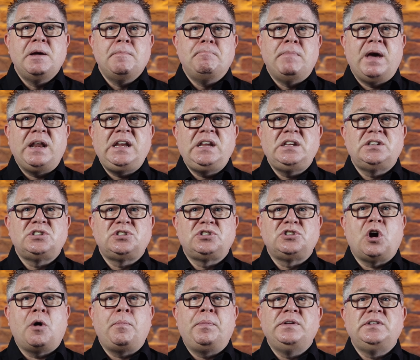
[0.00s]
Many
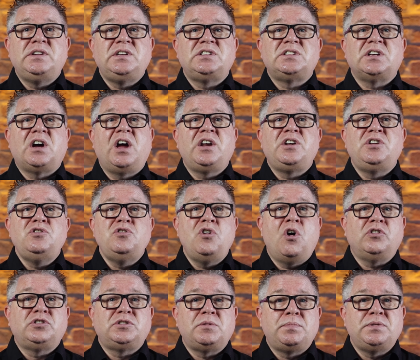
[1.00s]
stop and decide
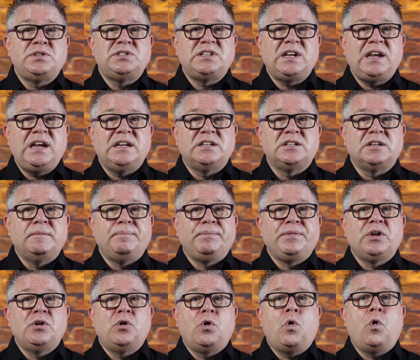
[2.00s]
not to proceed
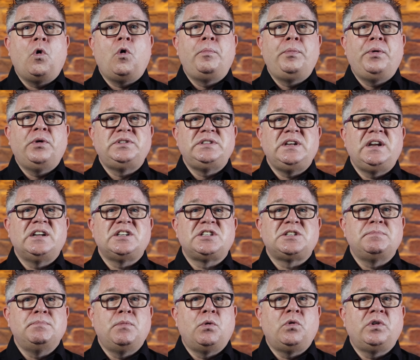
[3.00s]
or put in a
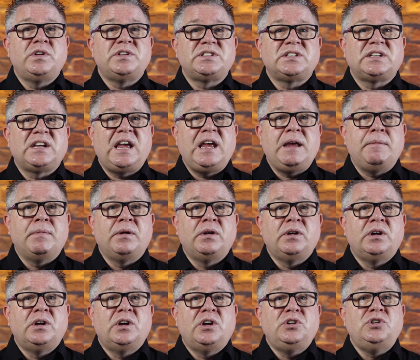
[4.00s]
smaller scheme,
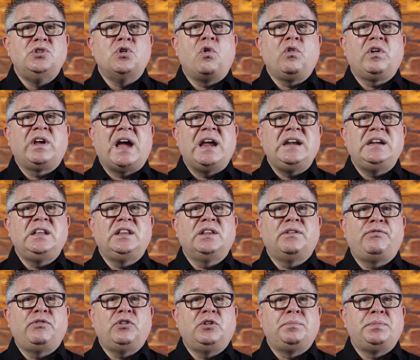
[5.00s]
not gaining the
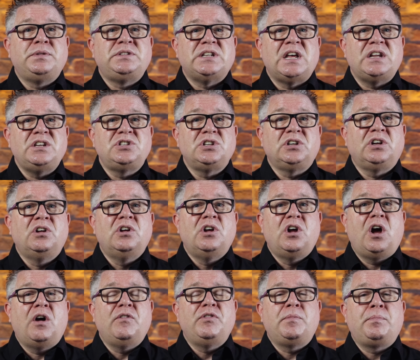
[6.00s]
full potential
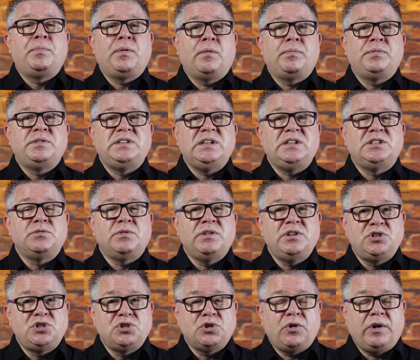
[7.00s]
of the property to
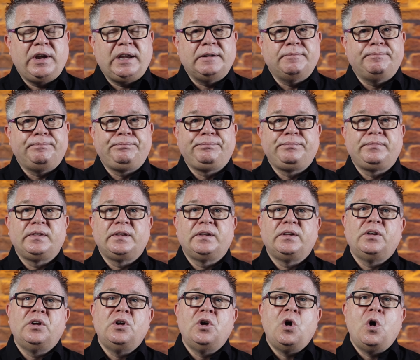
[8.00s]
enjoy.
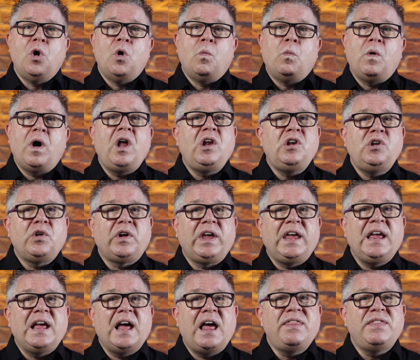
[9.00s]
While
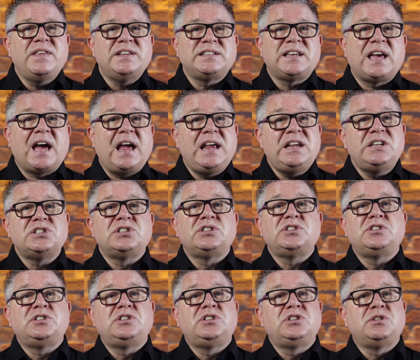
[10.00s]
looking at this case
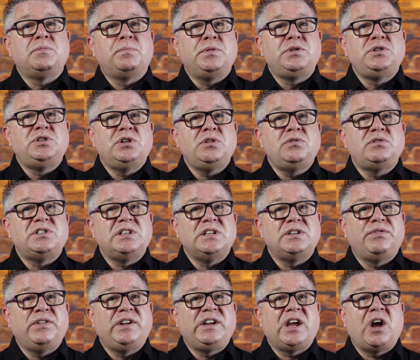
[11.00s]
to produce this
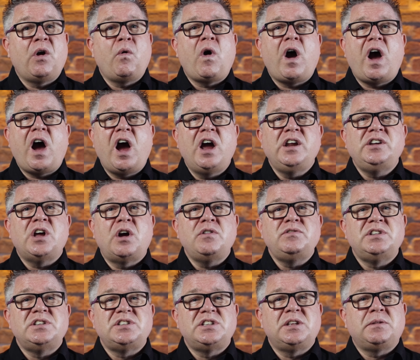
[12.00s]
video, I
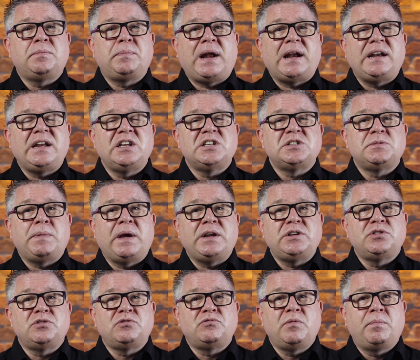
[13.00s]
noticed that the Planning
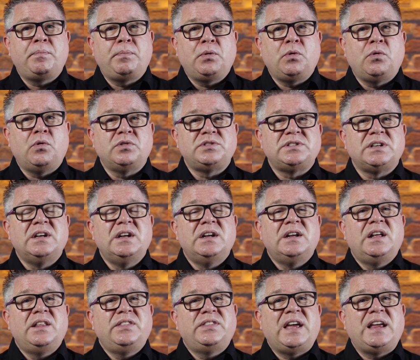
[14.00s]
Inspector's report,
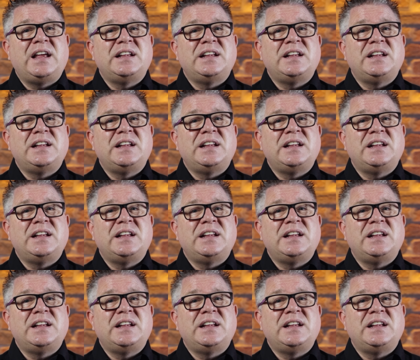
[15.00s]
they